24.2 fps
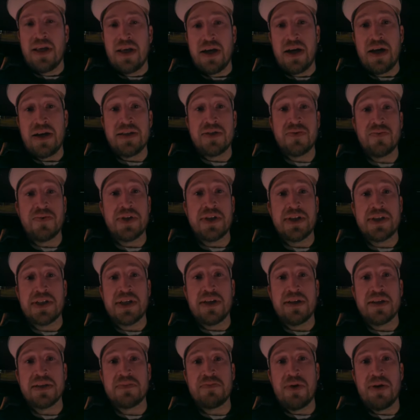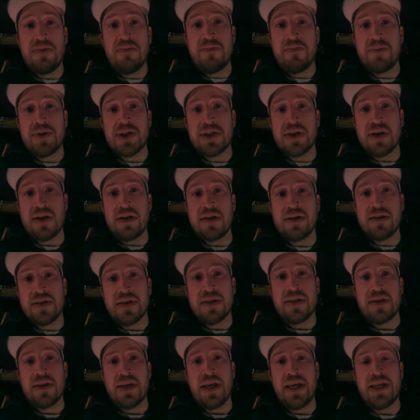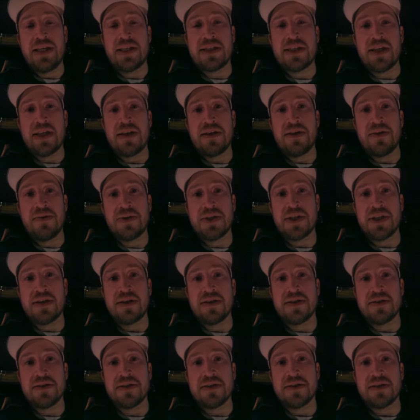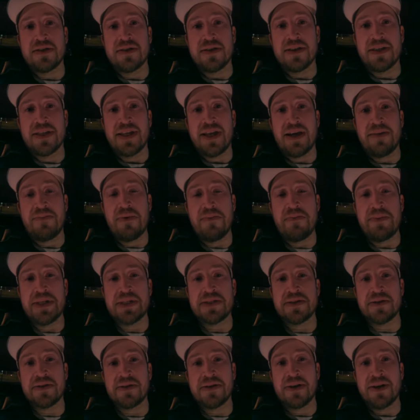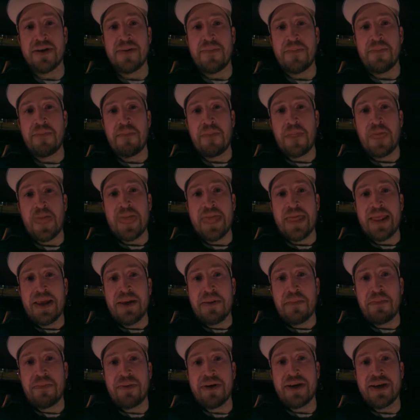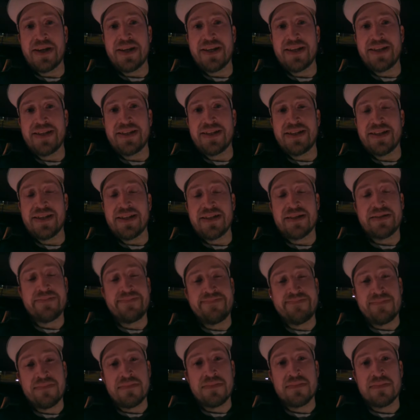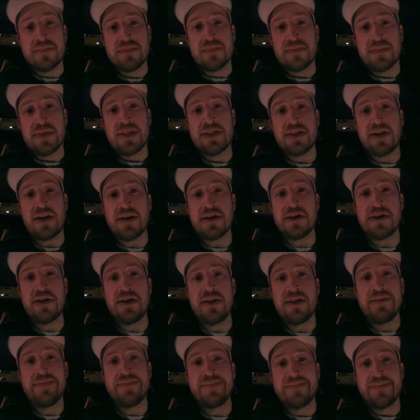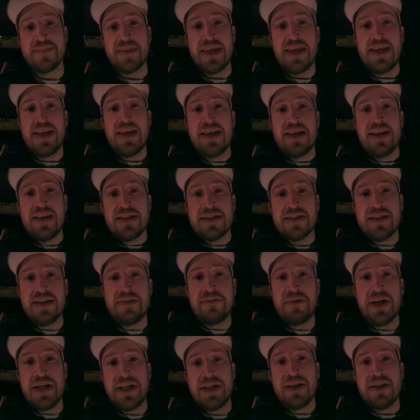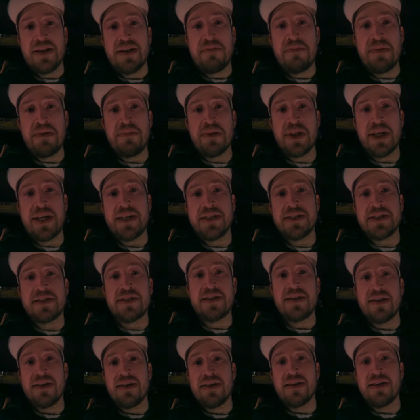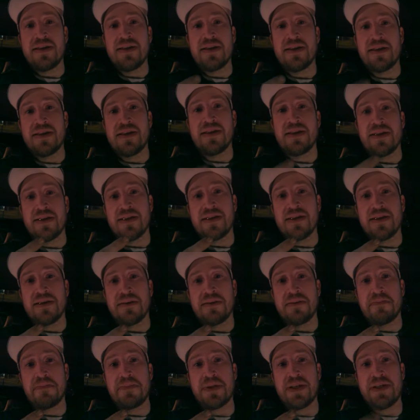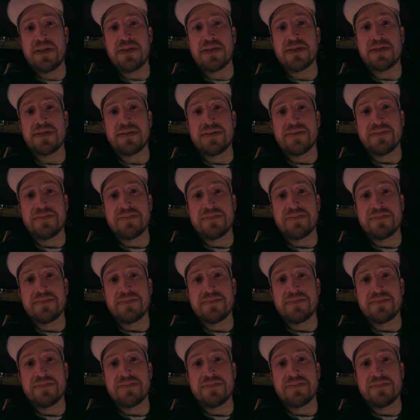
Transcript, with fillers: I just wanted to share this moment with y'all. Ain't shedding no tears. I'm a misser, but it's all good. So anyway, be blessed. Peace.